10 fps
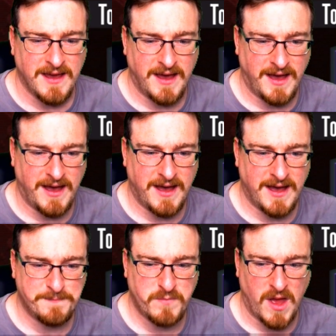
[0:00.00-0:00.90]

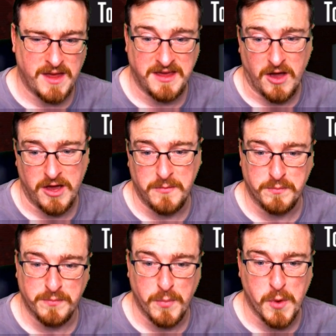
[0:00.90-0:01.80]
I think I earned
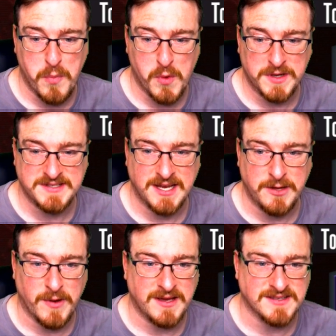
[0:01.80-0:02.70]
more points anyway,